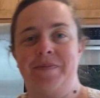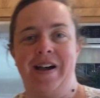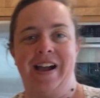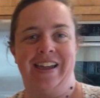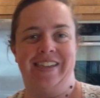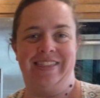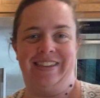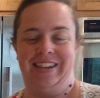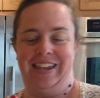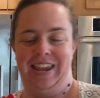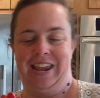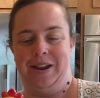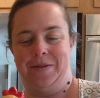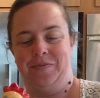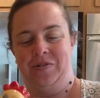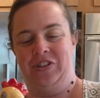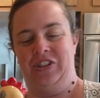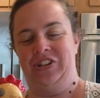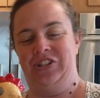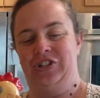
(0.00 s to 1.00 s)
behind the
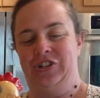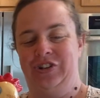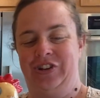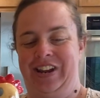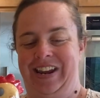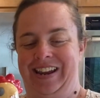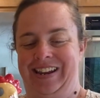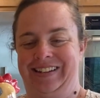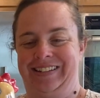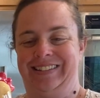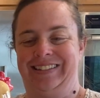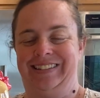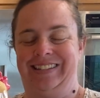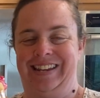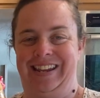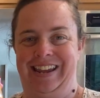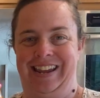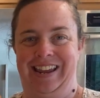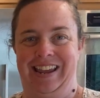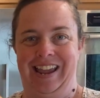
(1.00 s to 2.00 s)
camera that you can't
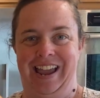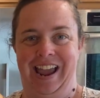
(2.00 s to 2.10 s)
see,